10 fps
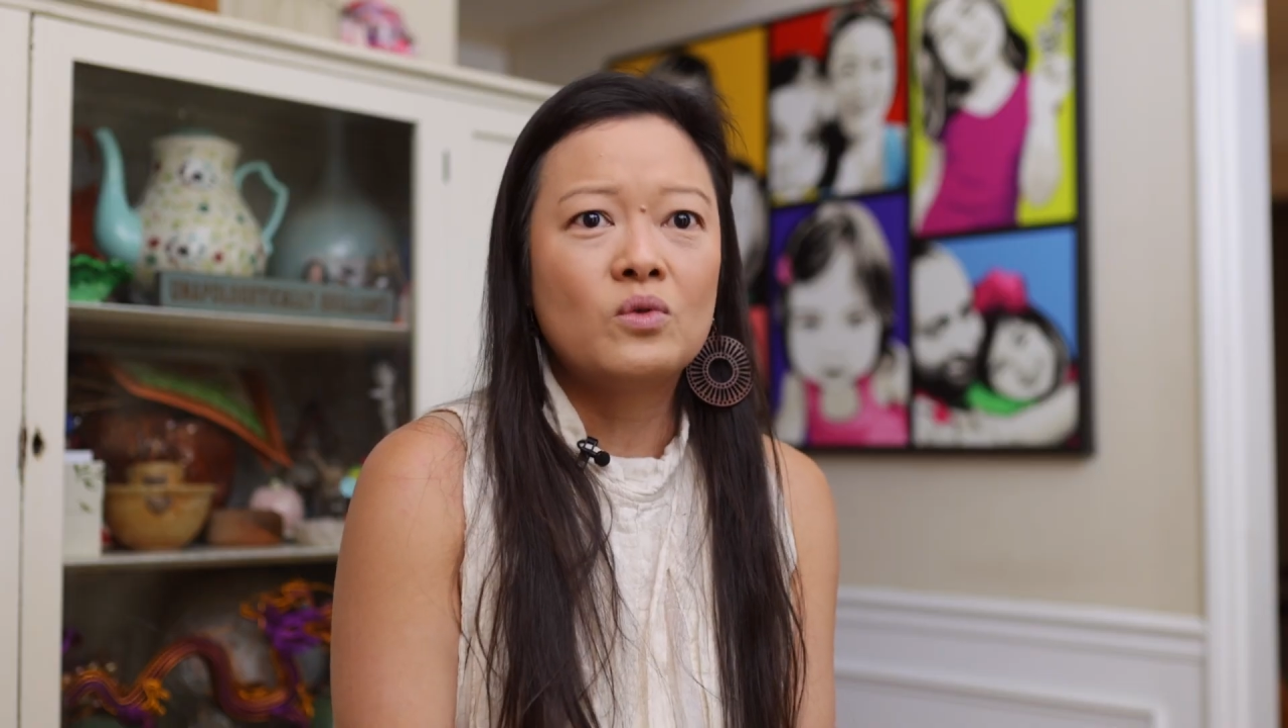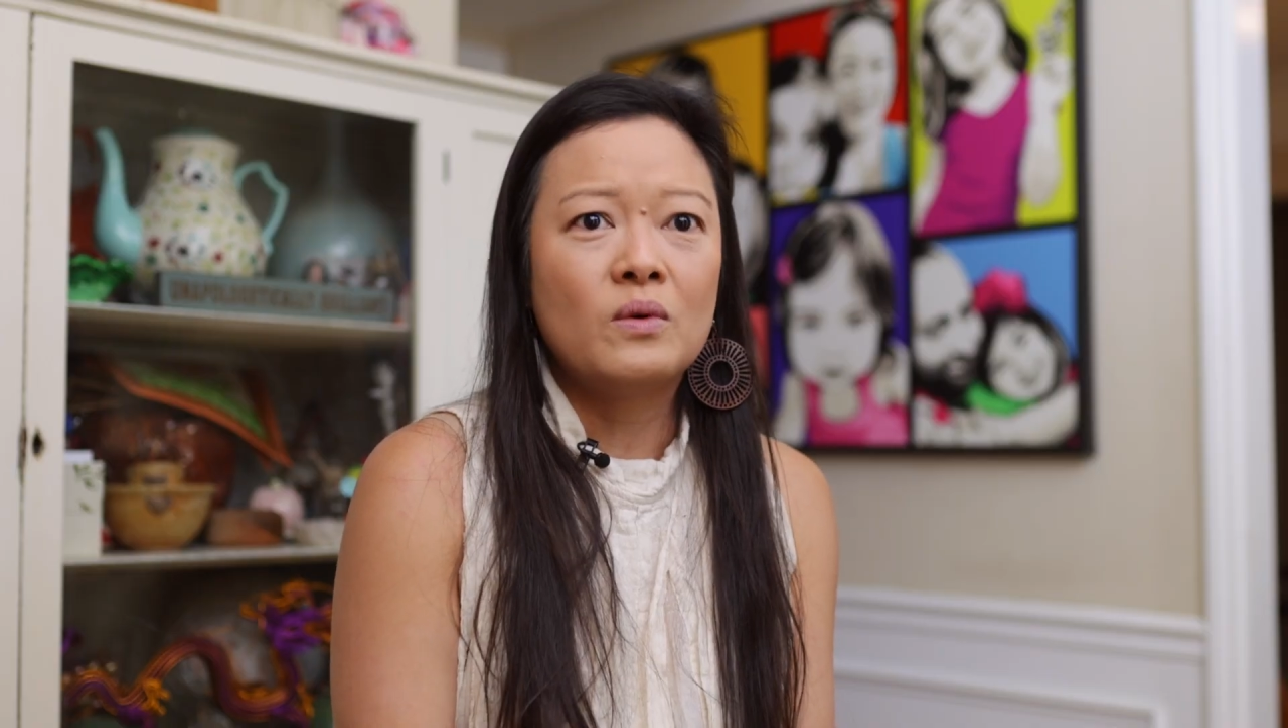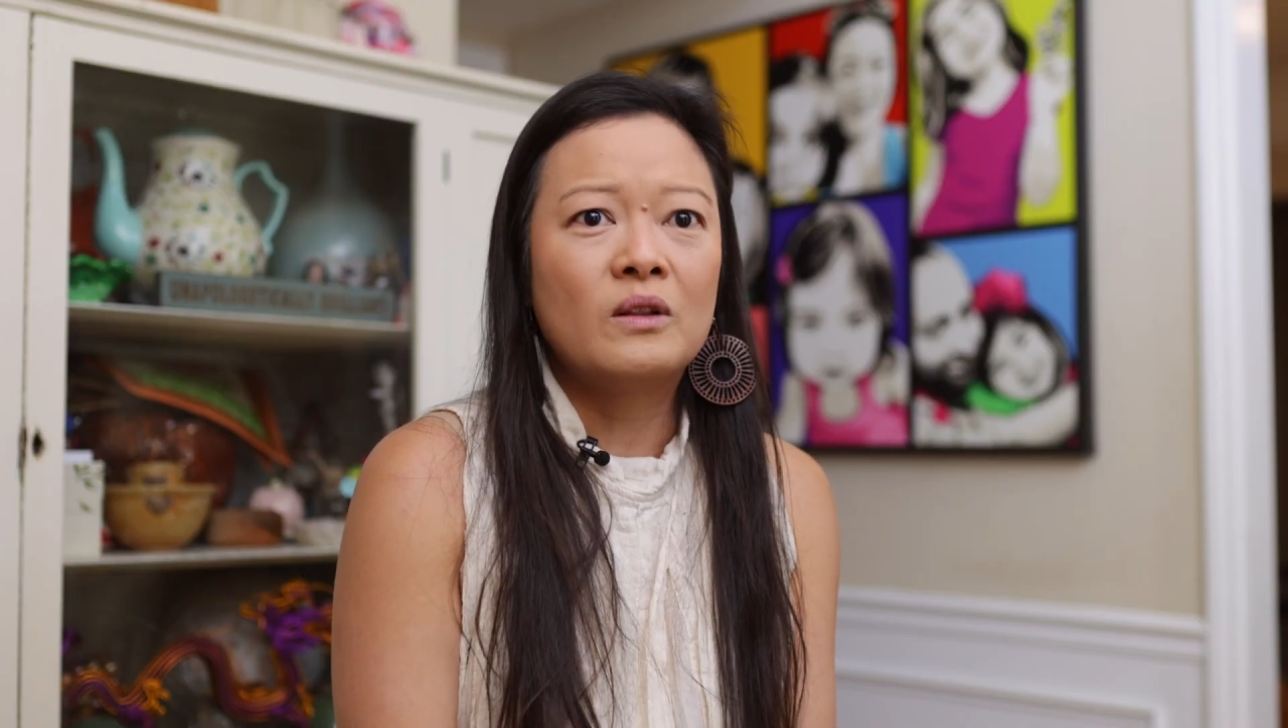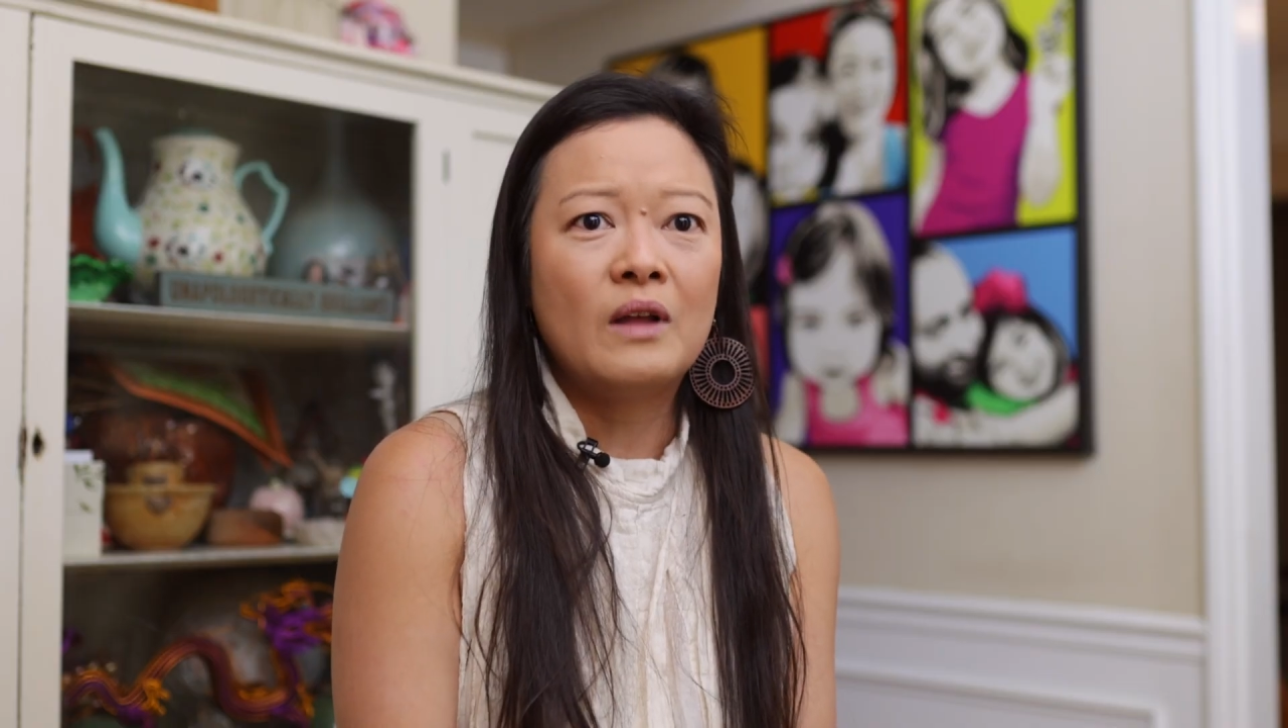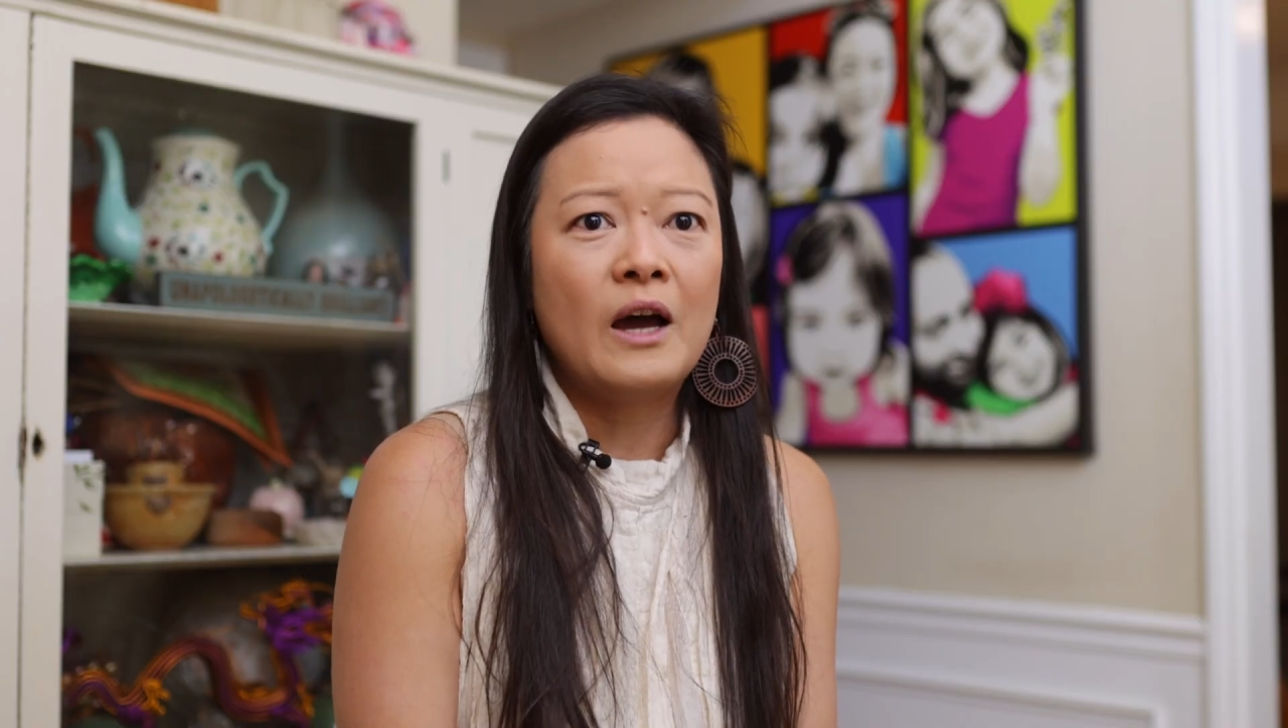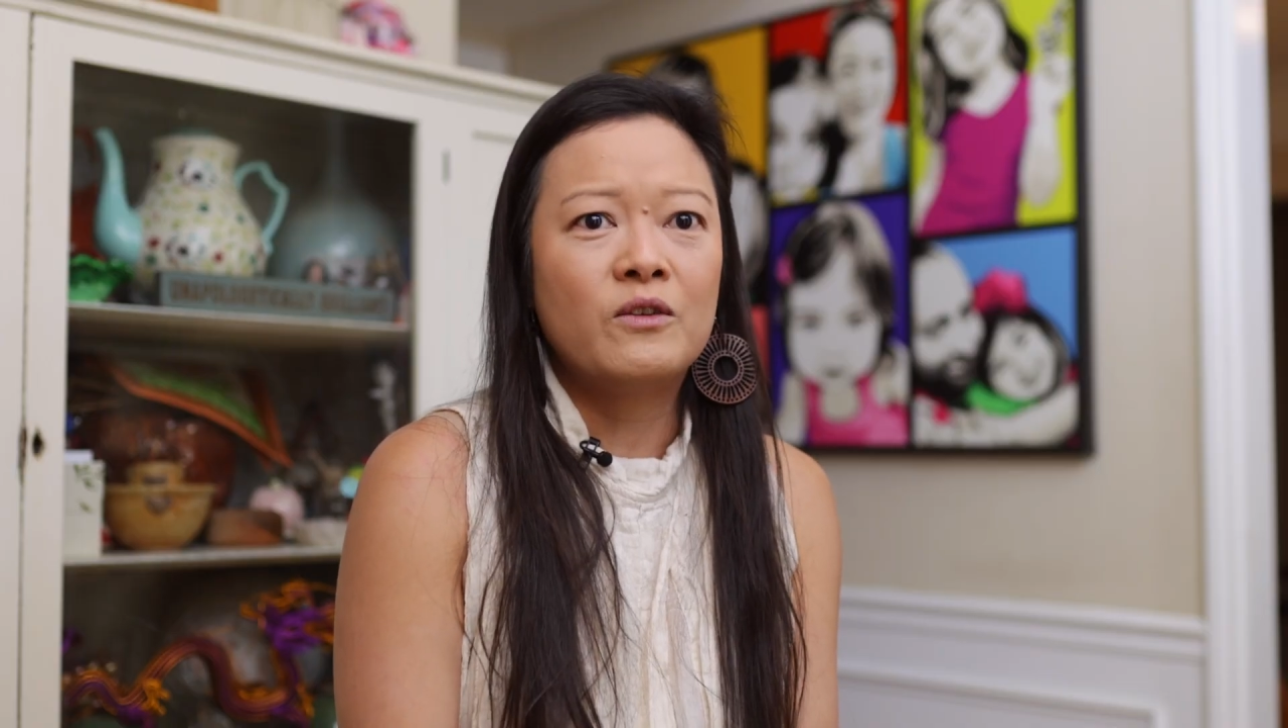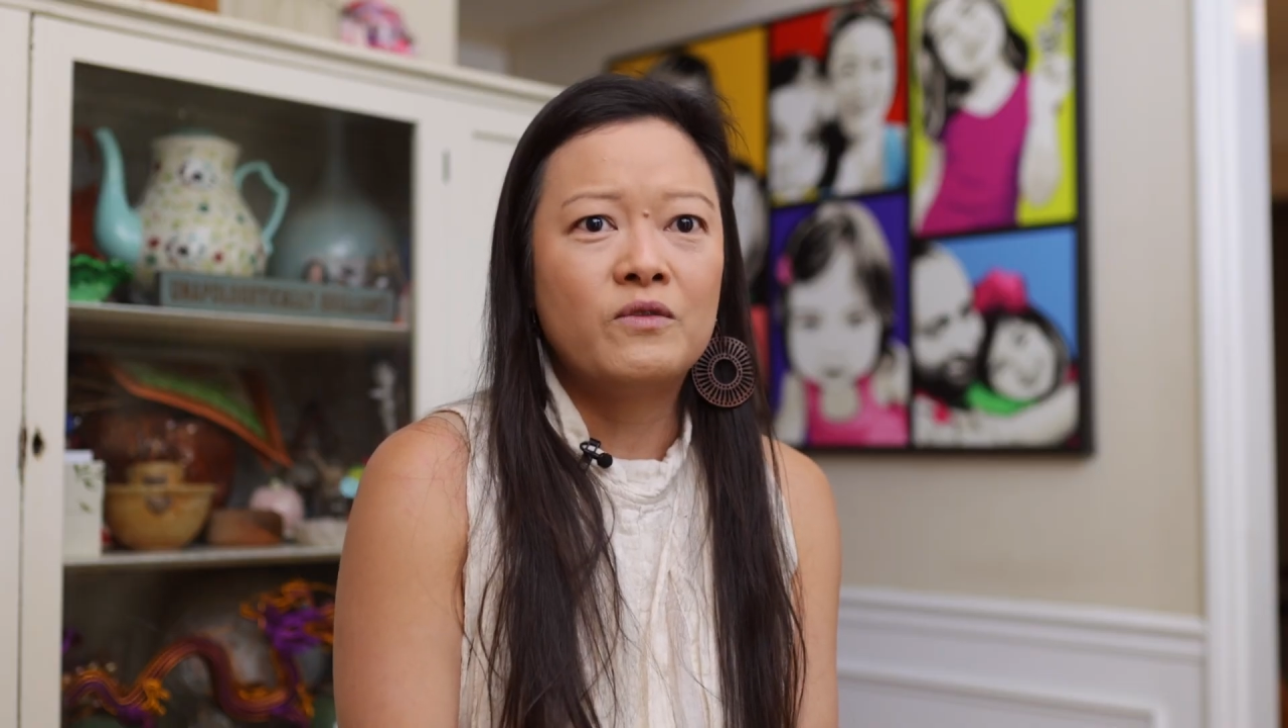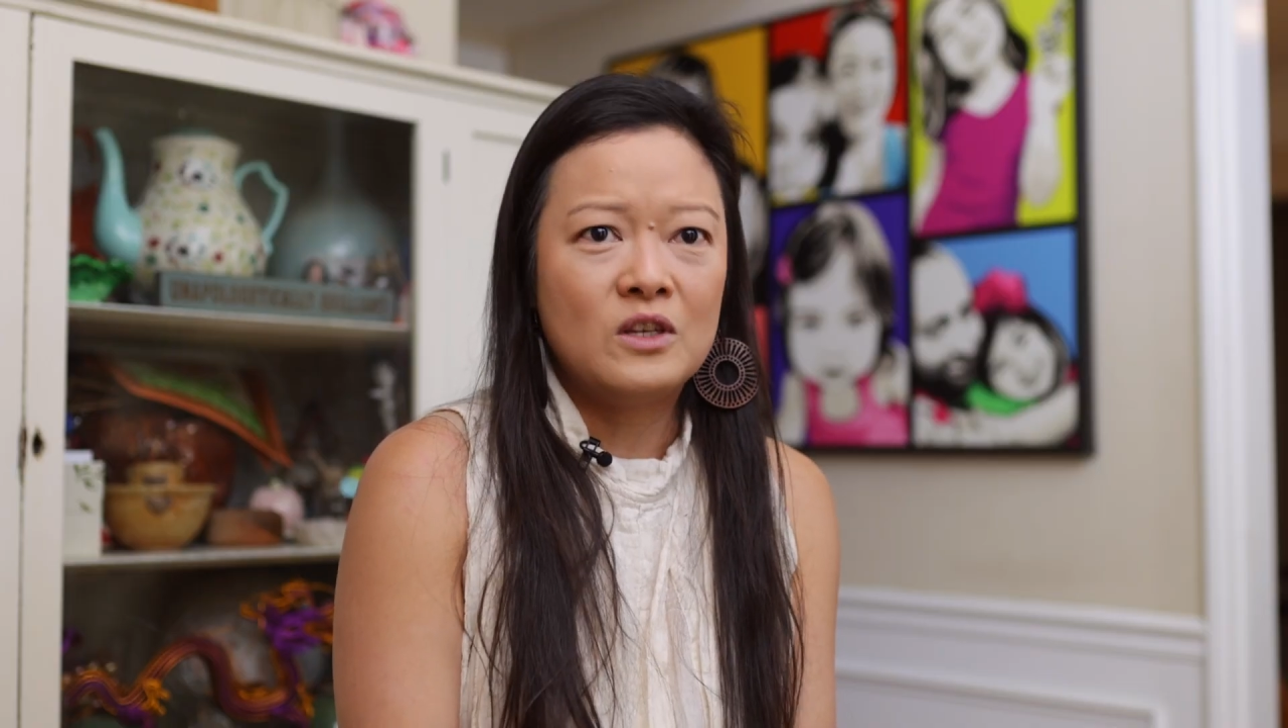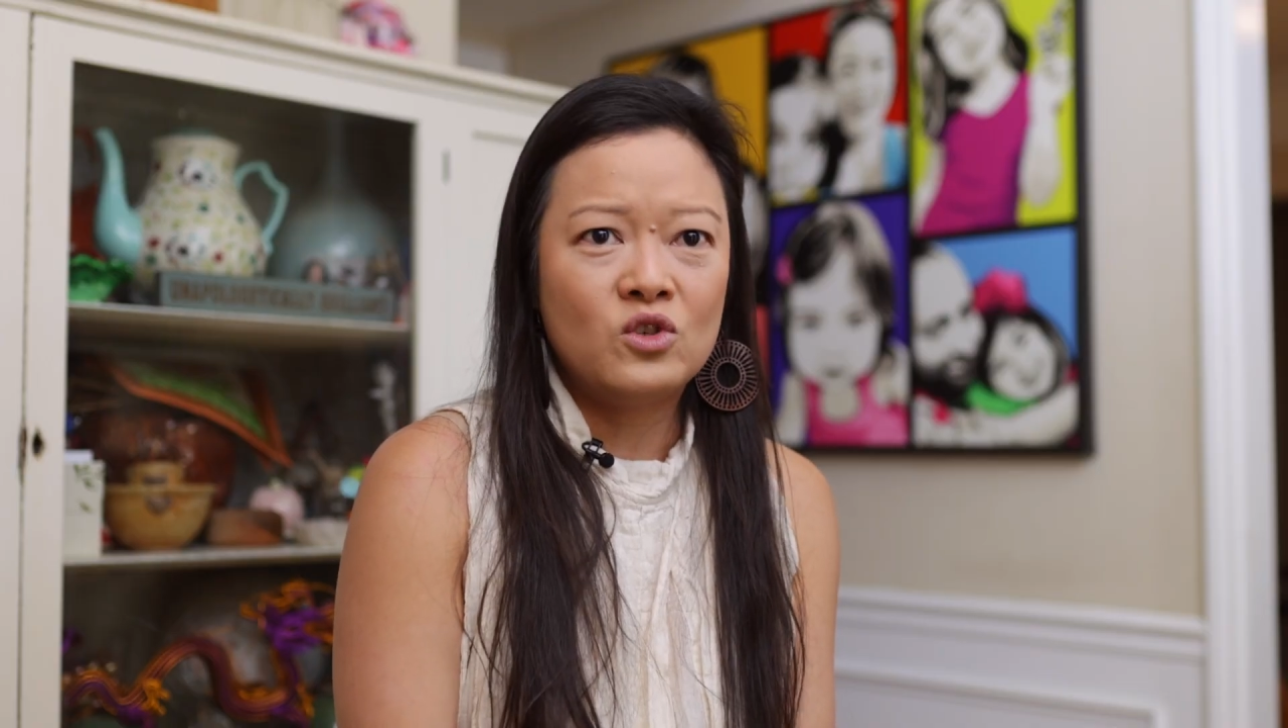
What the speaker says: to a lot of